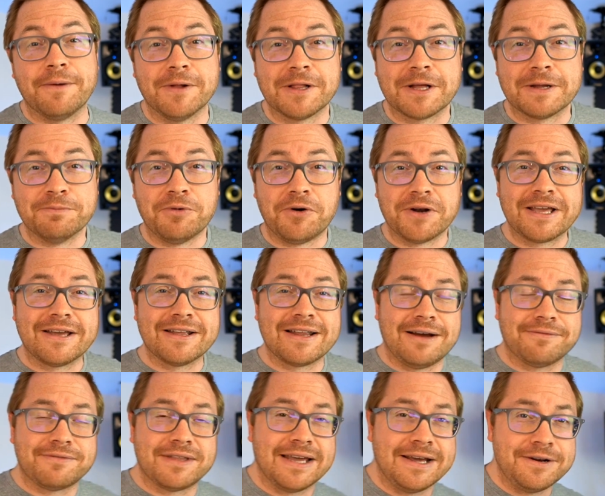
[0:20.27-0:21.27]
Well, good morning, good
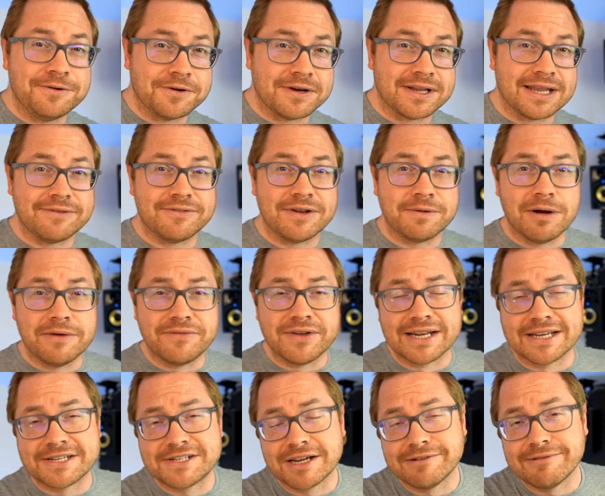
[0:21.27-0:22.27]
afternoon, or good evening, wherever
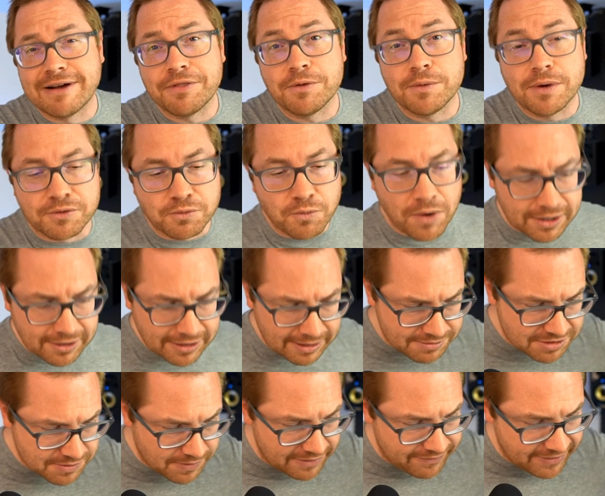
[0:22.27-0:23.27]
you're listening around the world.
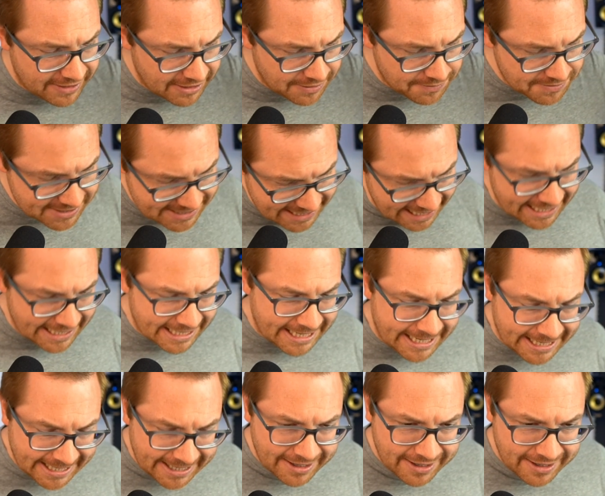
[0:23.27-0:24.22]
Welcome to EV News Daily,